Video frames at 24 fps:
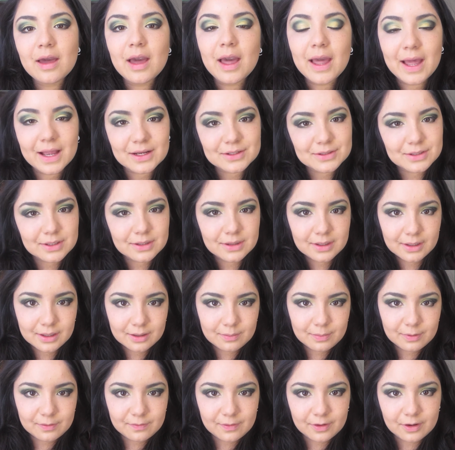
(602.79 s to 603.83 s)
I actually think it'd
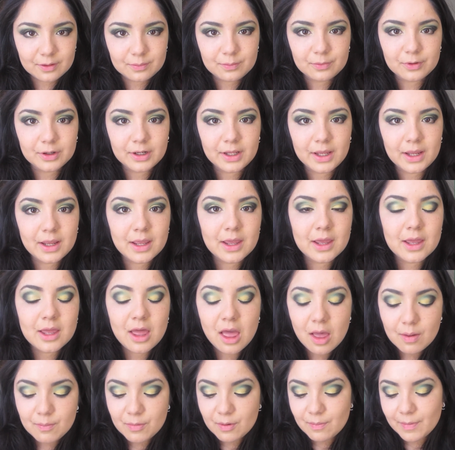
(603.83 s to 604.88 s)
be very pretty,
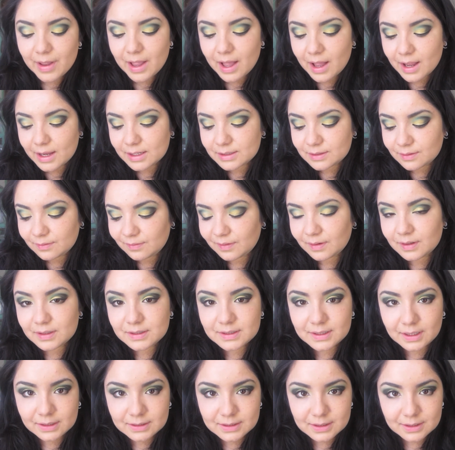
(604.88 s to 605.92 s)
but my eyes are very
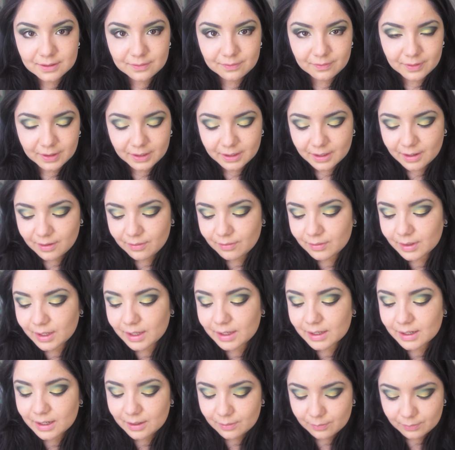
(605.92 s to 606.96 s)
sensitive right now,
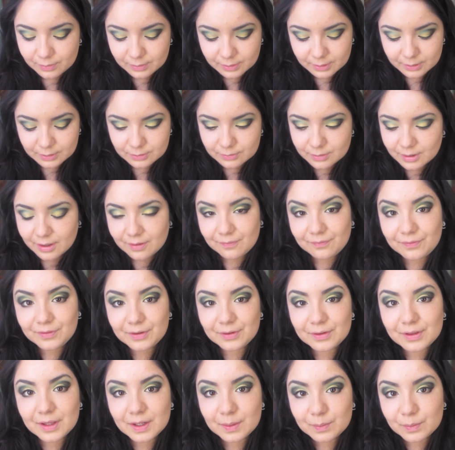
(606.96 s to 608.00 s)
and I really do not
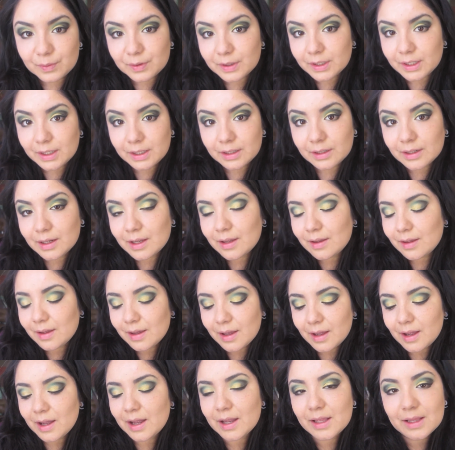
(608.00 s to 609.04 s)
feel like putting
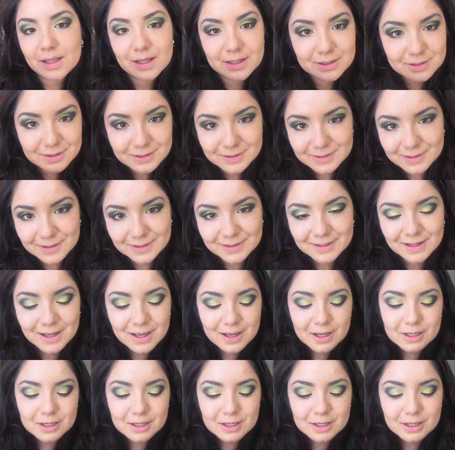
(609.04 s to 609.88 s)
eyelashes on.